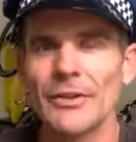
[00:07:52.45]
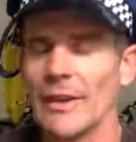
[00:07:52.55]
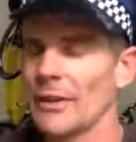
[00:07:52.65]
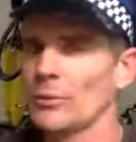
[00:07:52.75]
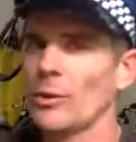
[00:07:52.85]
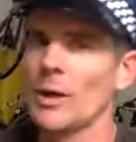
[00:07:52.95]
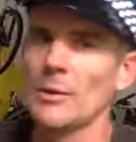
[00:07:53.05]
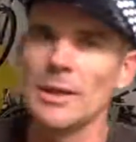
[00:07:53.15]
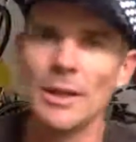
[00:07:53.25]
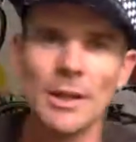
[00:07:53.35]
So that's why
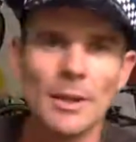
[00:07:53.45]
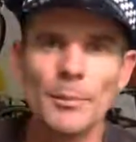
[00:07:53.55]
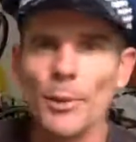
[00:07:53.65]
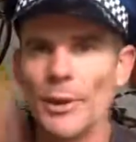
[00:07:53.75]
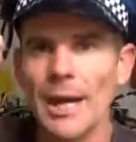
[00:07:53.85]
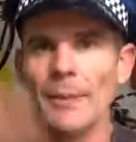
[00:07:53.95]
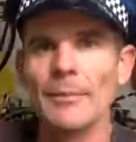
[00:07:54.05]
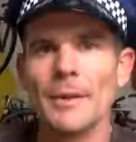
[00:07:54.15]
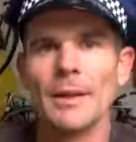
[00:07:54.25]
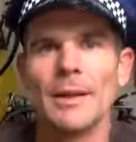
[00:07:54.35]
we putting
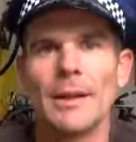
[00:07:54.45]
up